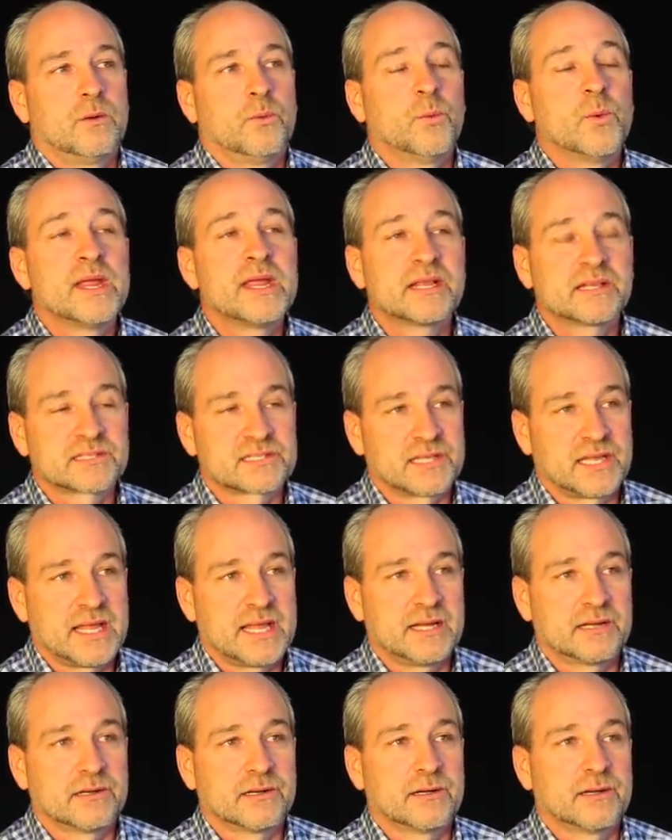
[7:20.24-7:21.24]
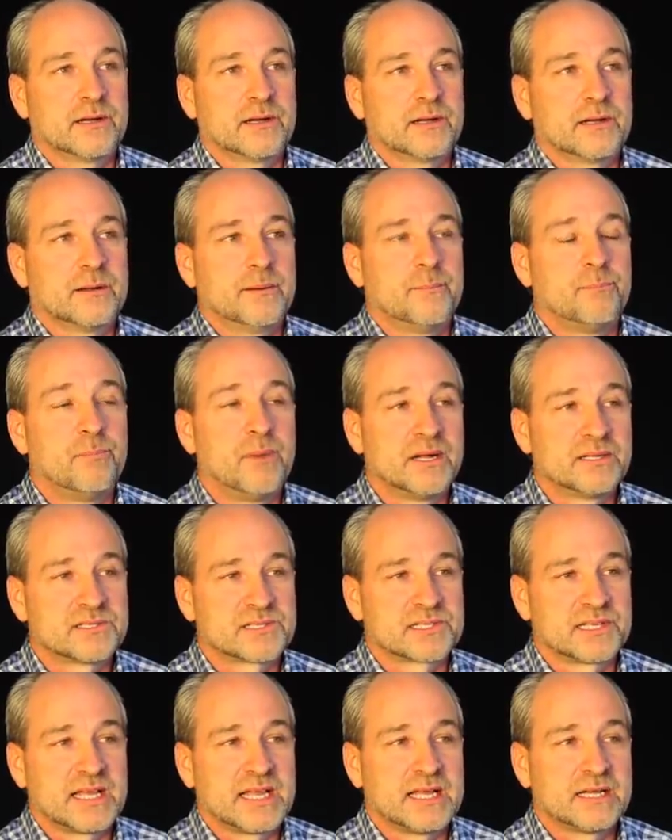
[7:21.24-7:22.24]
weeks later,
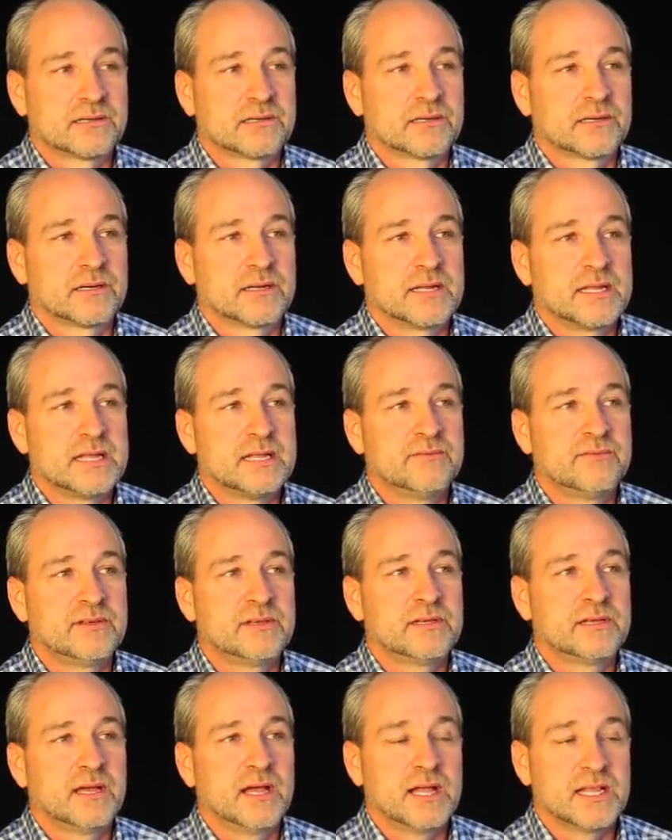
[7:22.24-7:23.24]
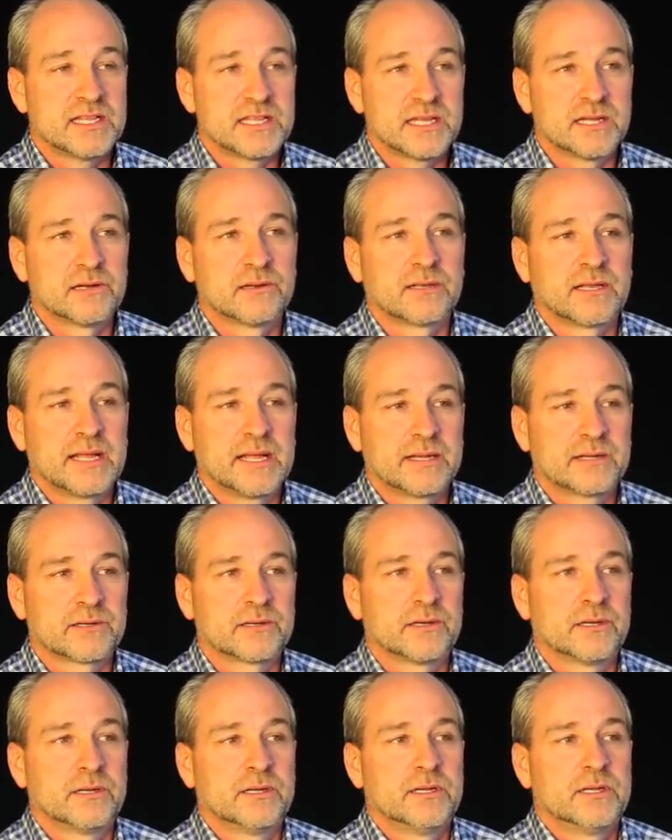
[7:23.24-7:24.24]
months later, even a year
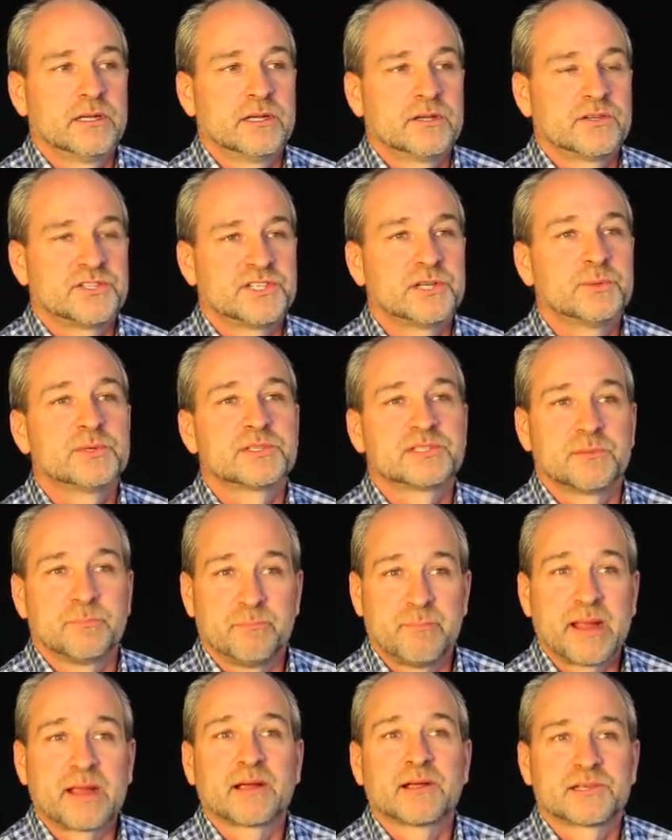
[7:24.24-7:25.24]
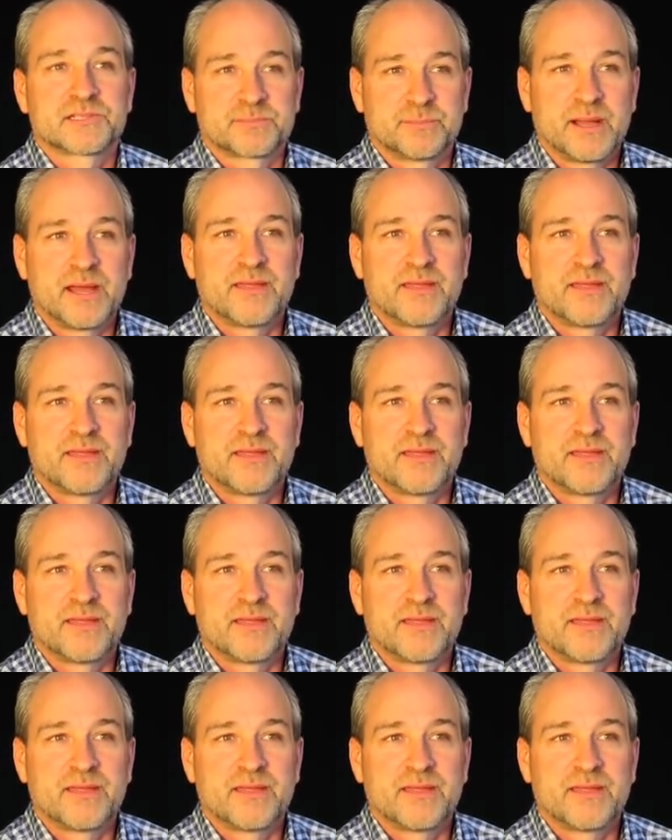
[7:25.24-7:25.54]
later, she was embarrassed